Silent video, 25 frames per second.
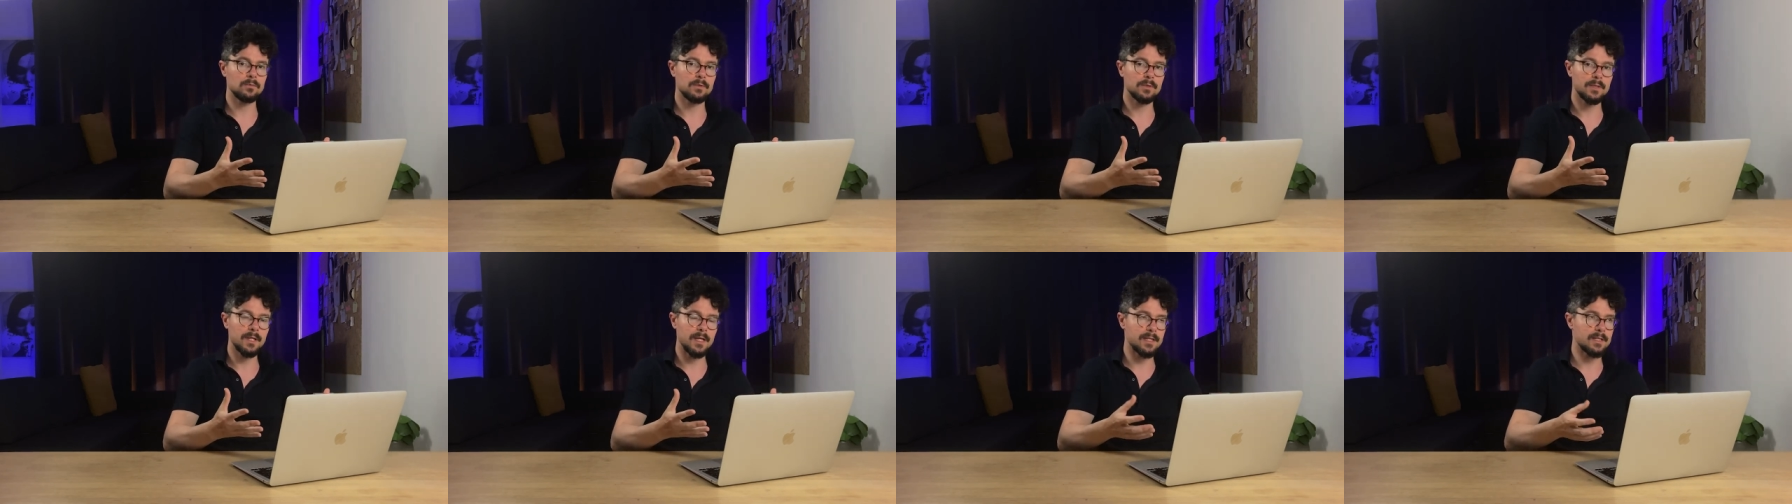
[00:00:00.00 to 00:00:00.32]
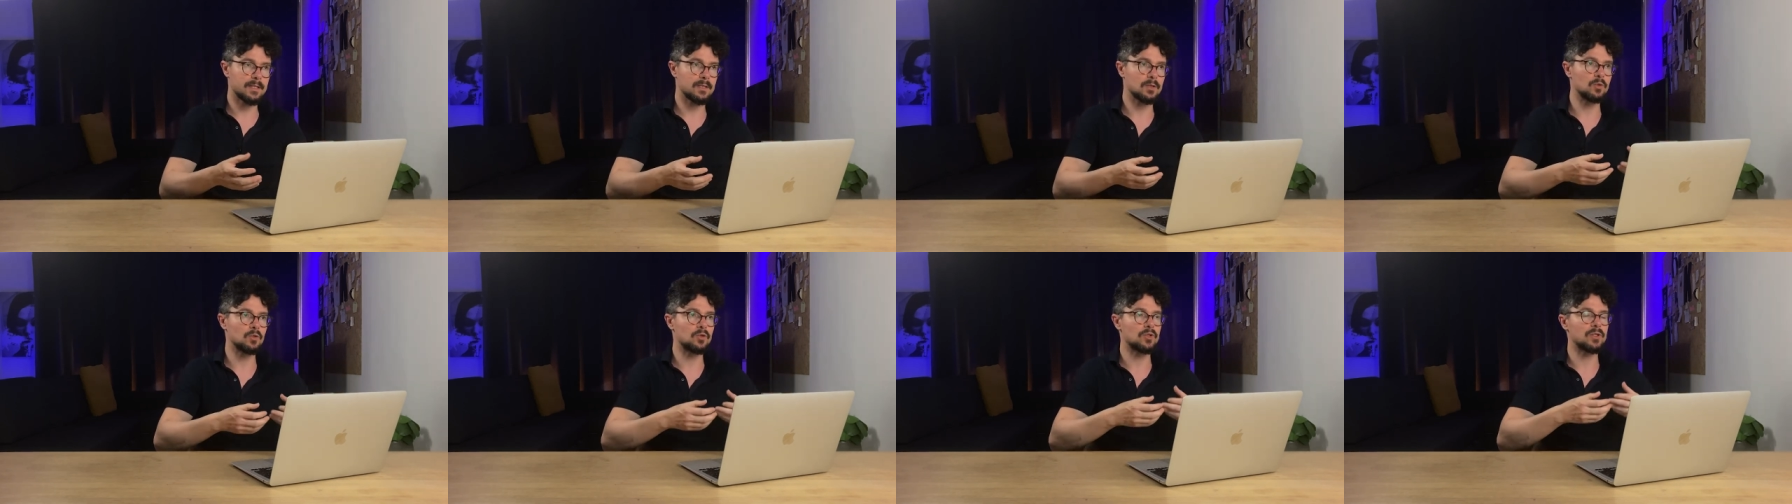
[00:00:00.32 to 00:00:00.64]

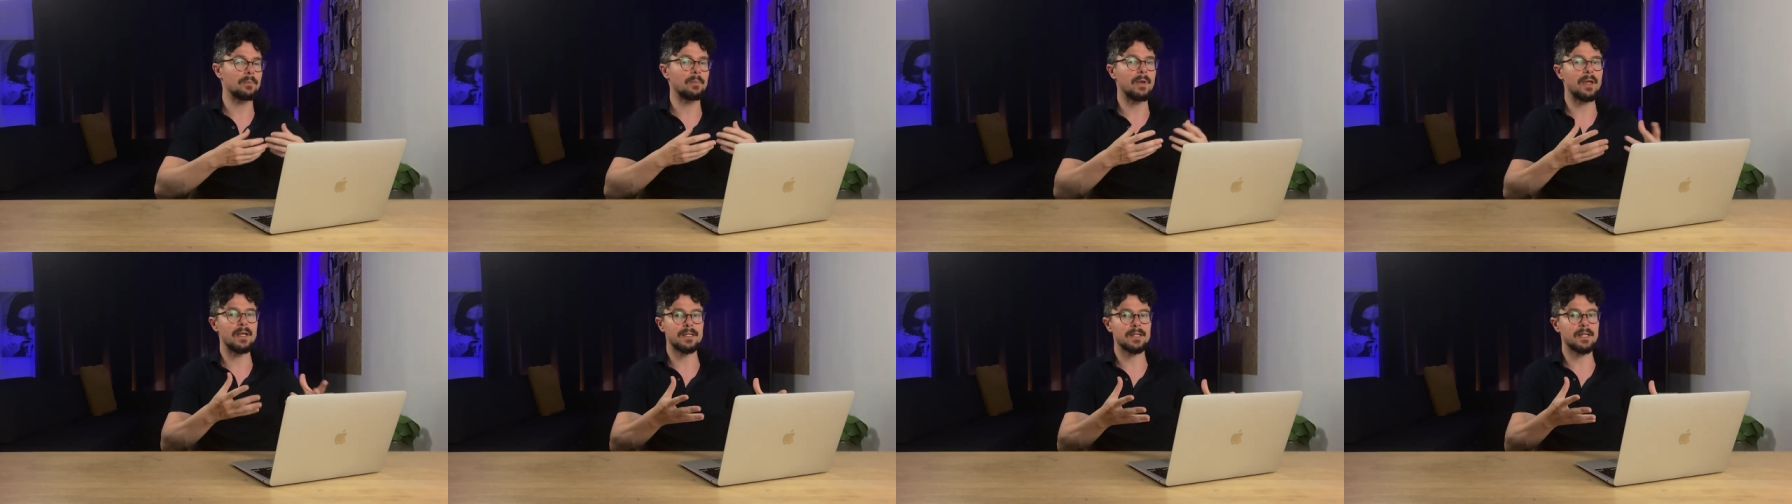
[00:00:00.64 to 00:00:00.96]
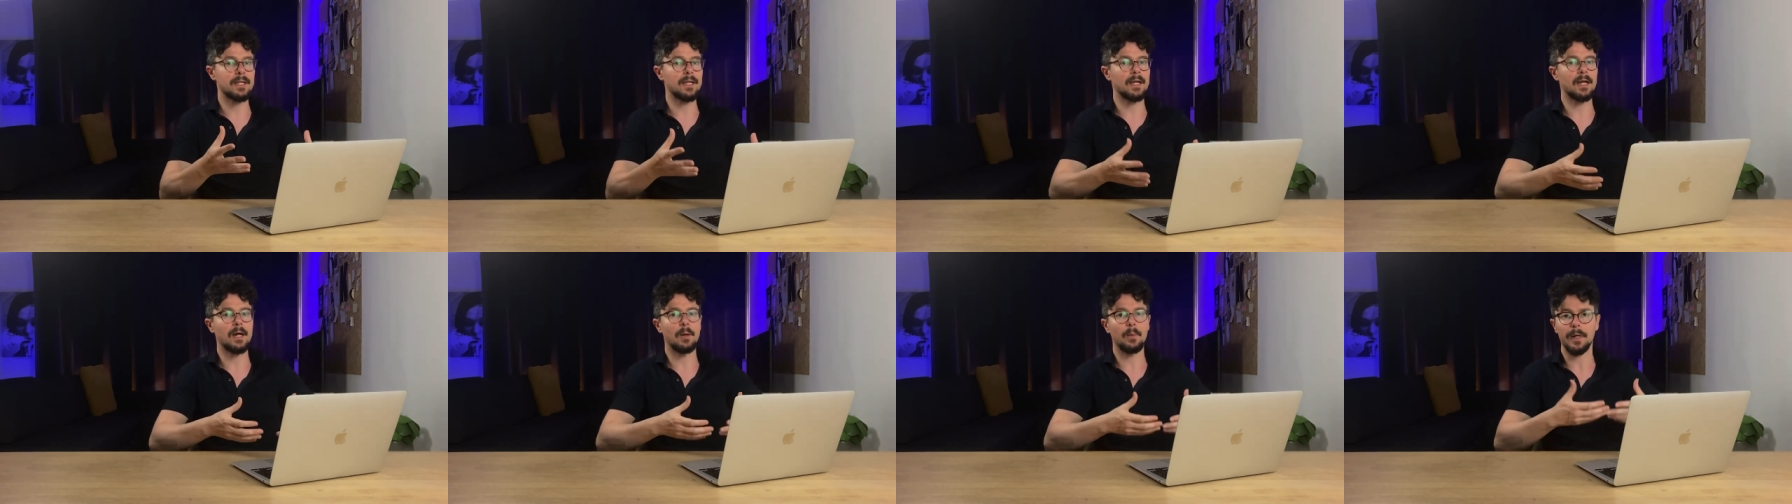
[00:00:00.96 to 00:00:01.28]
that looks
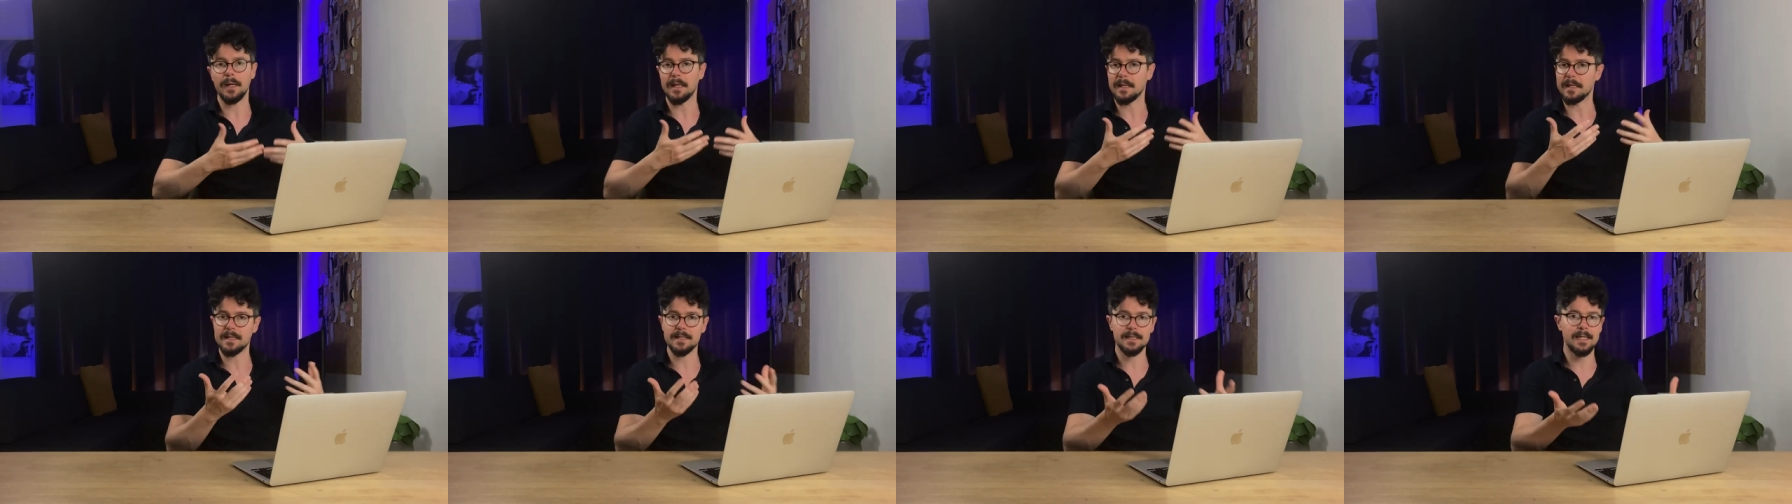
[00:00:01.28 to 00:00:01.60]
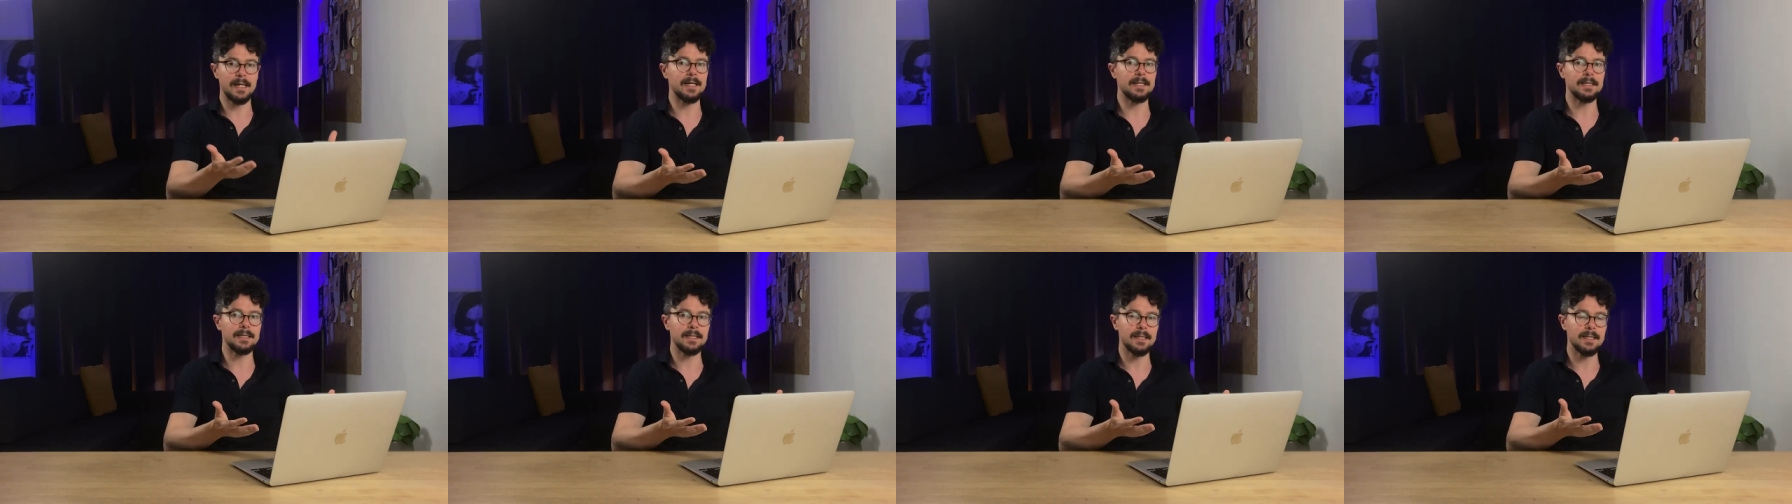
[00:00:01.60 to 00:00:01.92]
amazing, I wanna
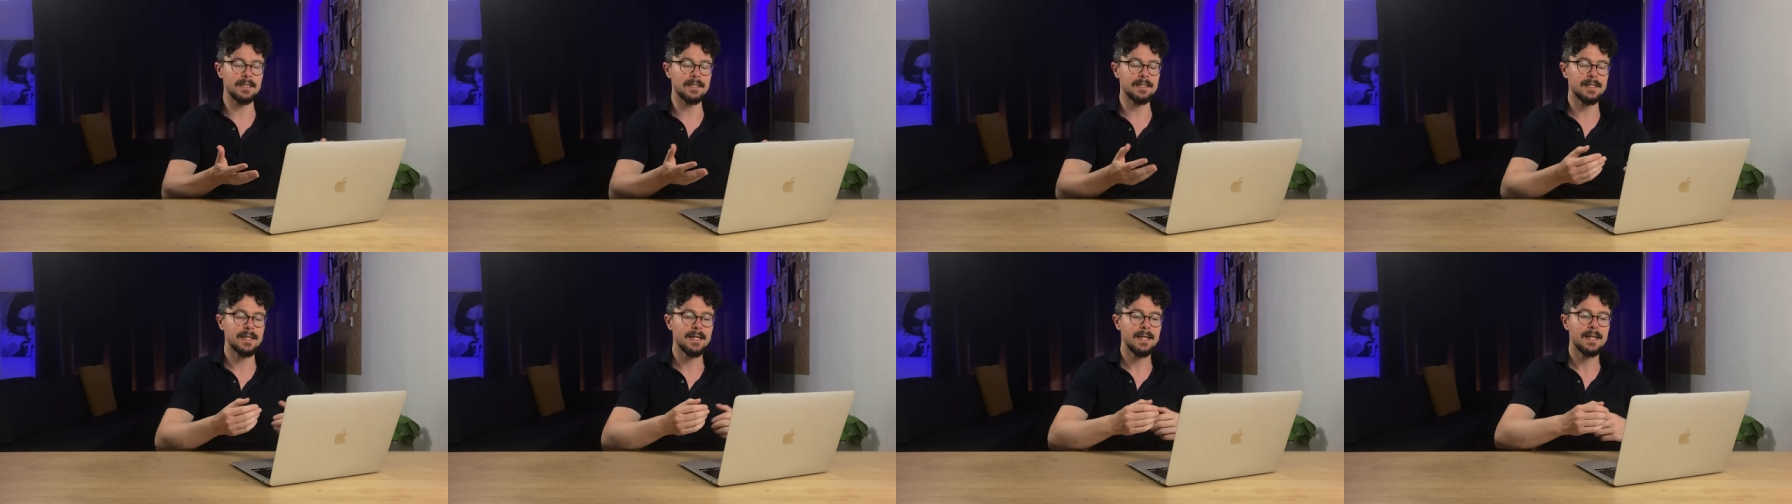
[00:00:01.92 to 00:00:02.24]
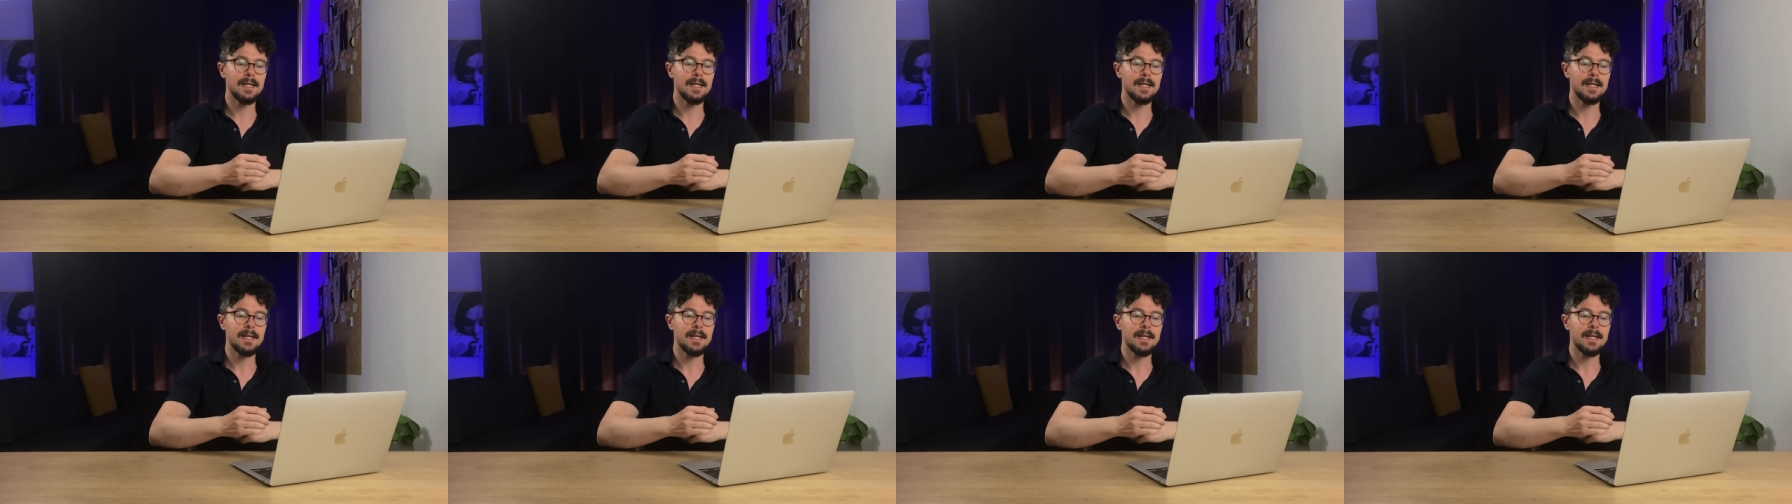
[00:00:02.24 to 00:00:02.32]
design this.